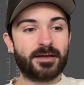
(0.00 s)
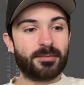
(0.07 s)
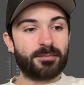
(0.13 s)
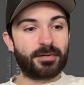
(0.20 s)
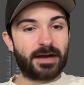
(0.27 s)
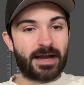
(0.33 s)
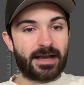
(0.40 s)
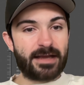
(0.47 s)

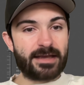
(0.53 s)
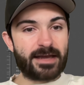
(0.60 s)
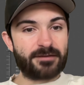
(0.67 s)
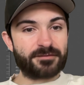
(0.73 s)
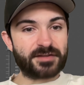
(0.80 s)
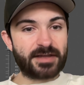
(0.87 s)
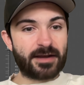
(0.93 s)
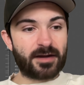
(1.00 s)
But I have
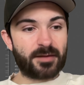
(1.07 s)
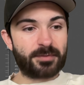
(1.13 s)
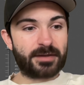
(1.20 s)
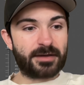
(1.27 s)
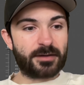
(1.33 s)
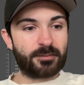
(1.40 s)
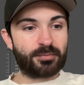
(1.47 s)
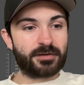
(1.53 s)
set up
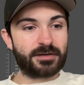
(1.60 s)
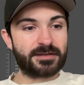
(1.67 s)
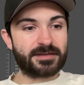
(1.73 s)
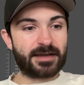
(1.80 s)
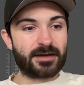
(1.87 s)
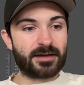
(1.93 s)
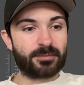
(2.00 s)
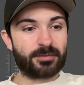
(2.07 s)
here,
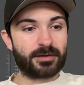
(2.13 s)
pre-set up,